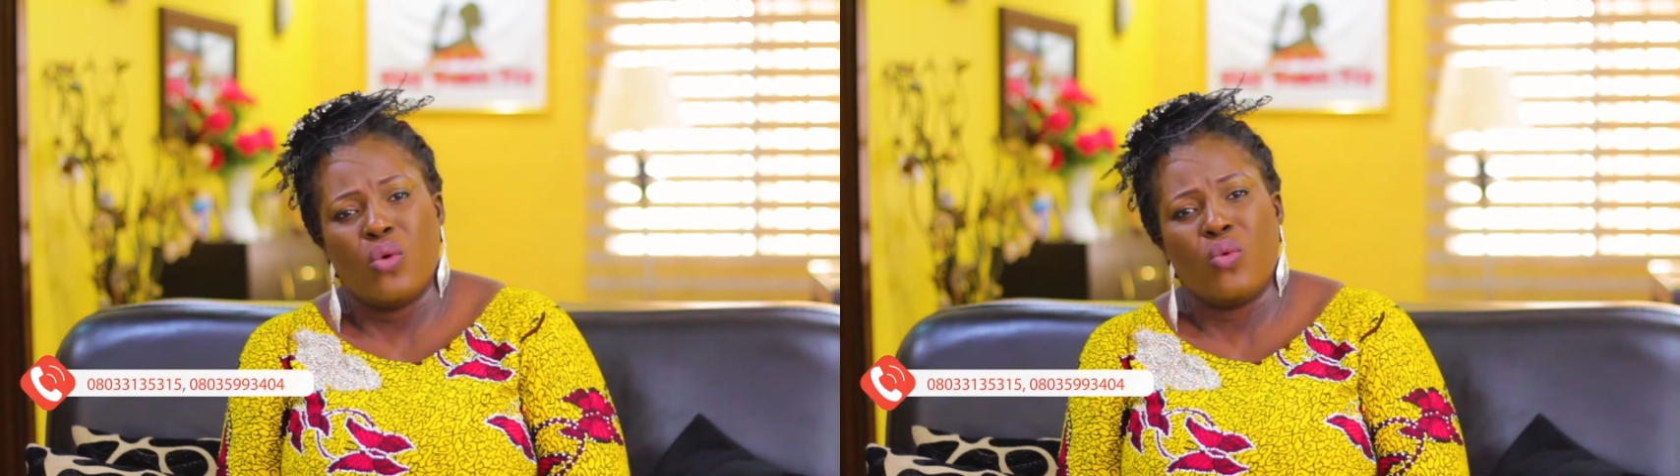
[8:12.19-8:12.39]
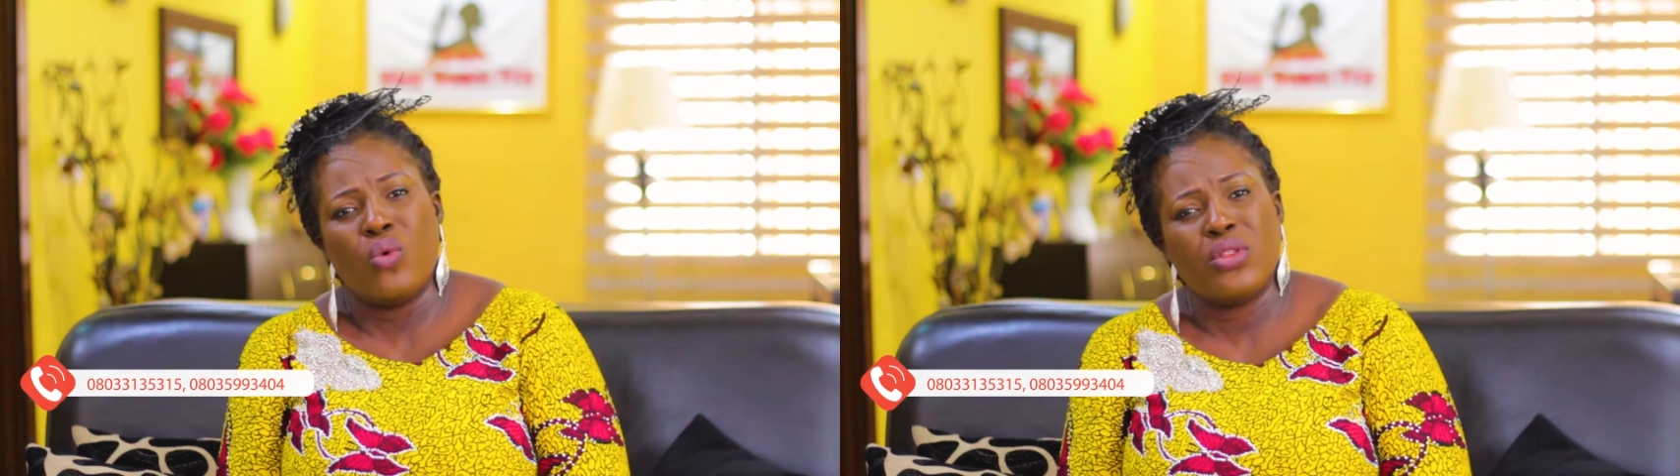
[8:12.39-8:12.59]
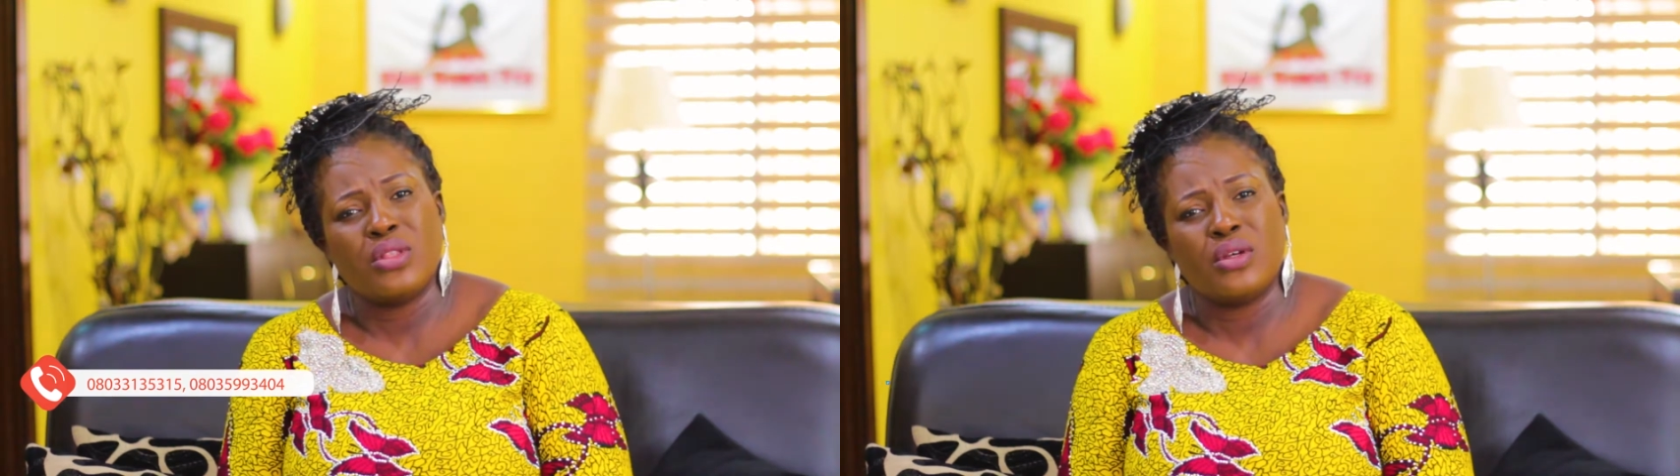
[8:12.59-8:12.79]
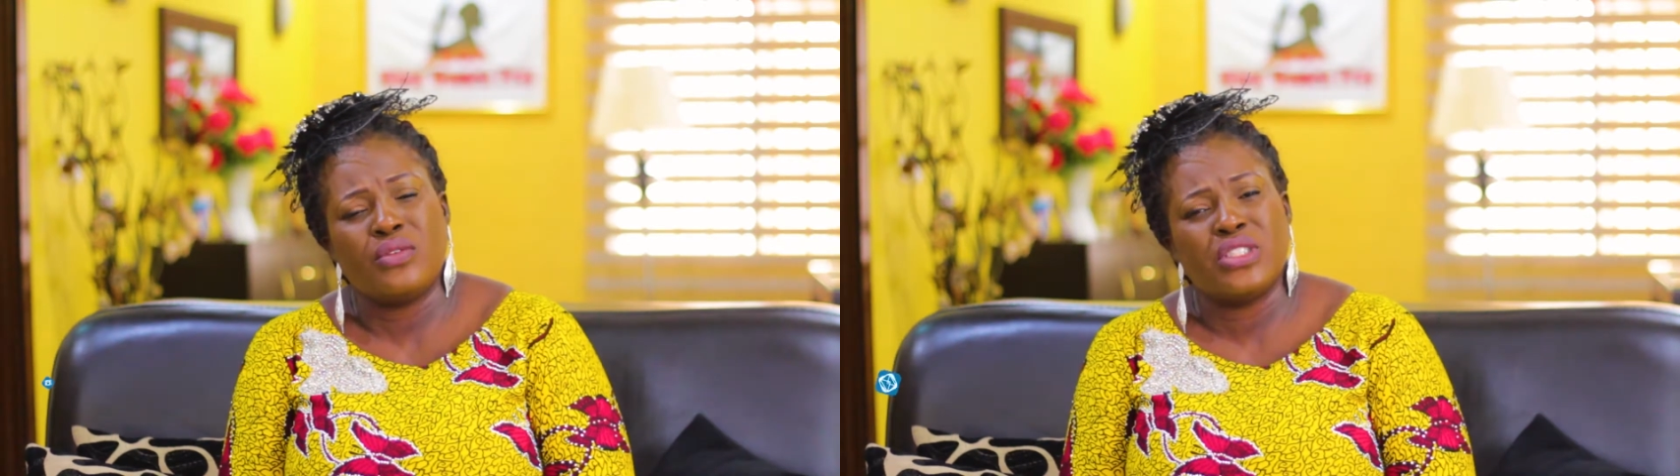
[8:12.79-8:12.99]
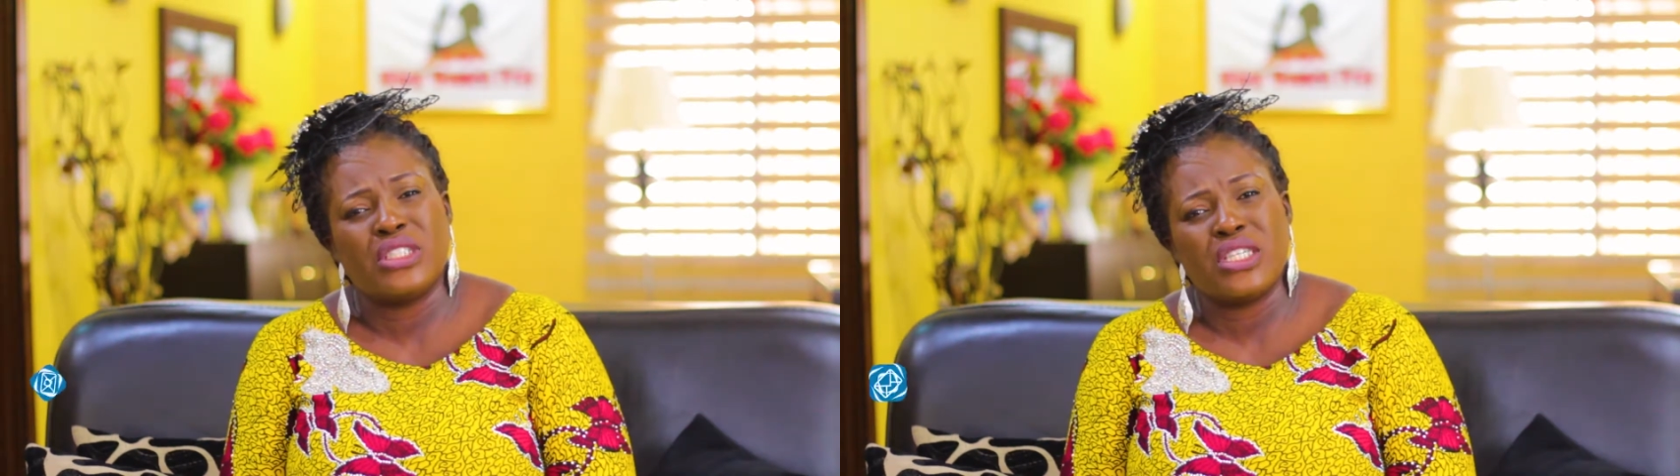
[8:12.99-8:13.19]
One
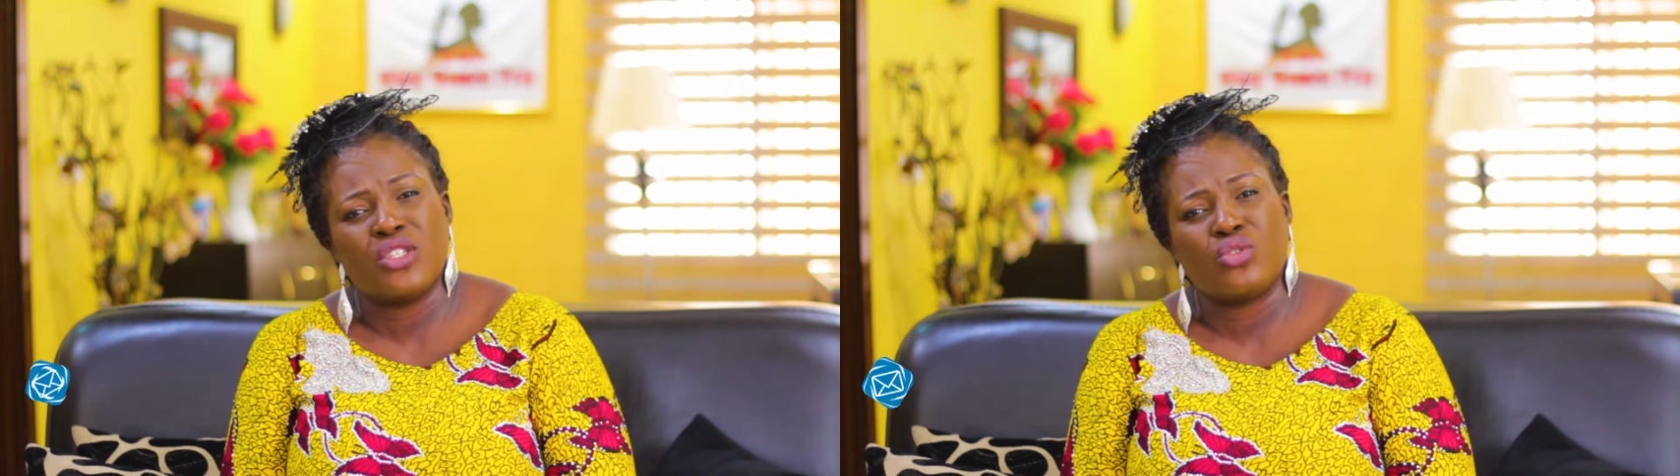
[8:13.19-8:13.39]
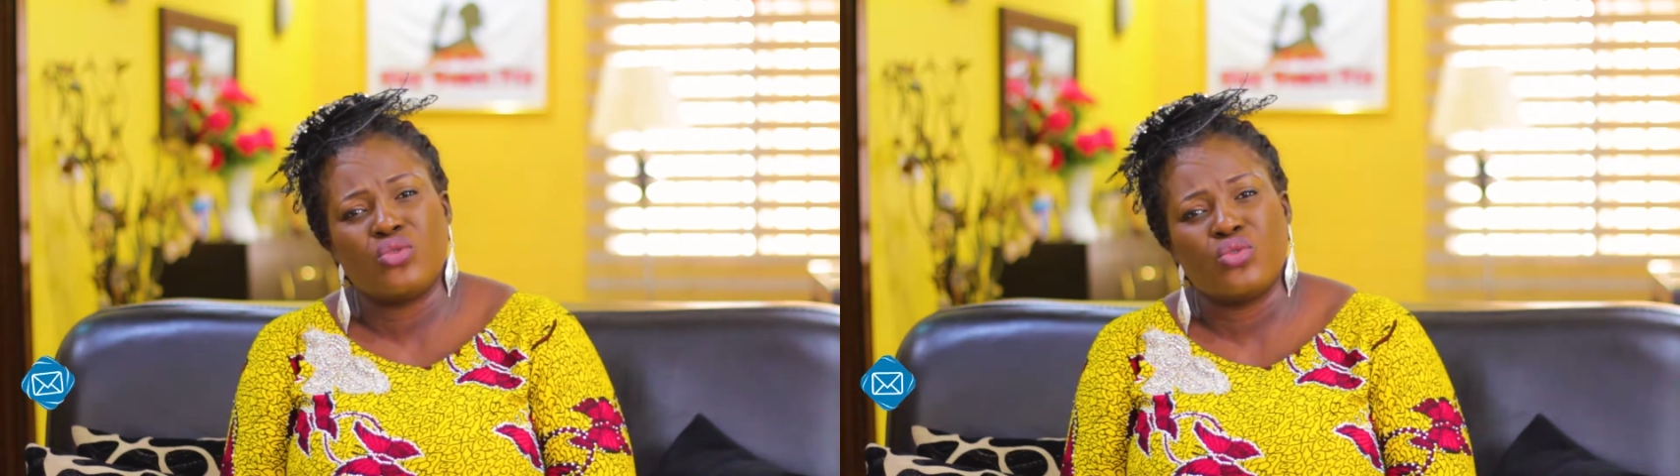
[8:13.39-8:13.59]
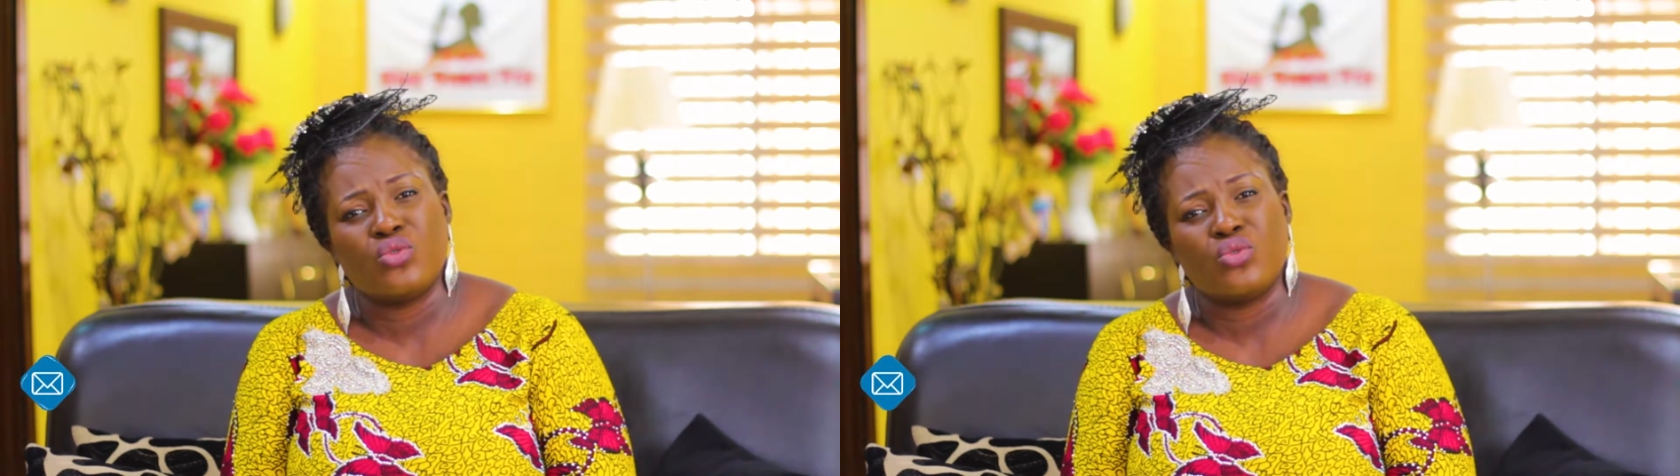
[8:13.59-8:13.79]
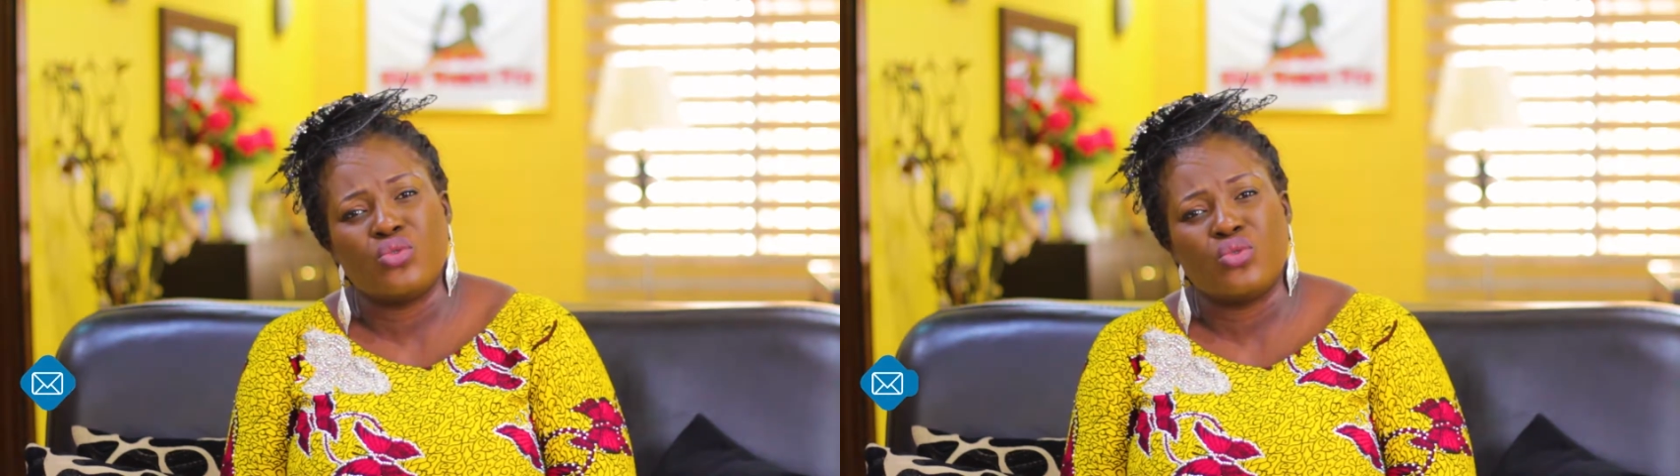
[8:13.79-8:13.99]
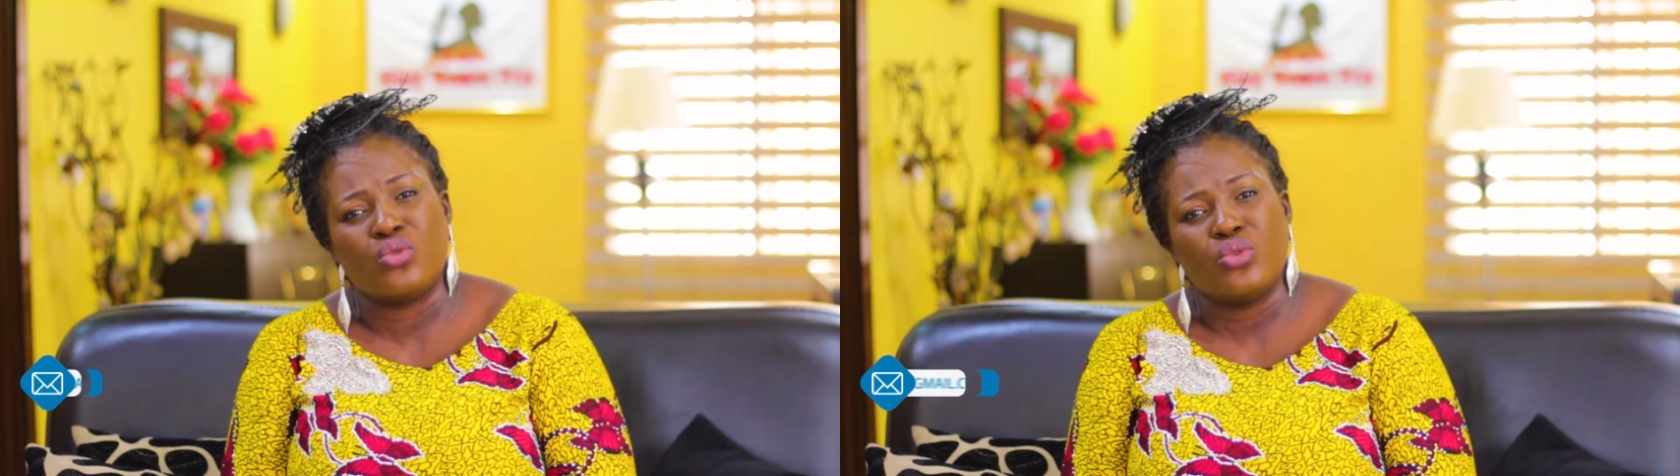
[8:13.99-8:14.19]
of the things
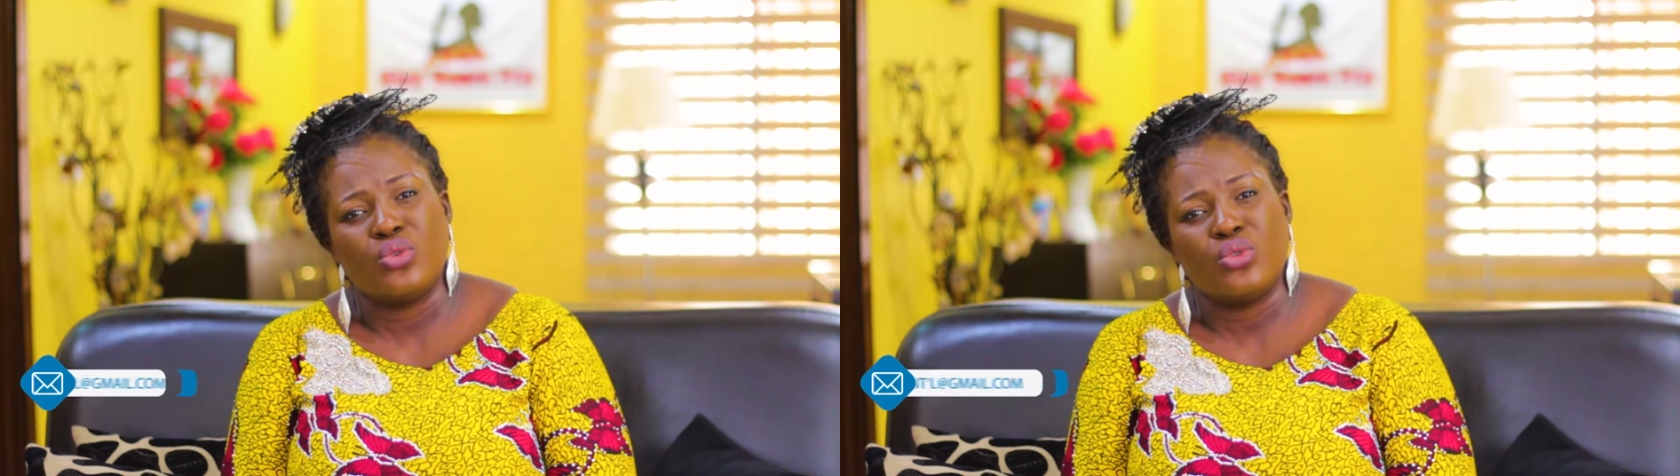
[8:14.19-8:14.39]
to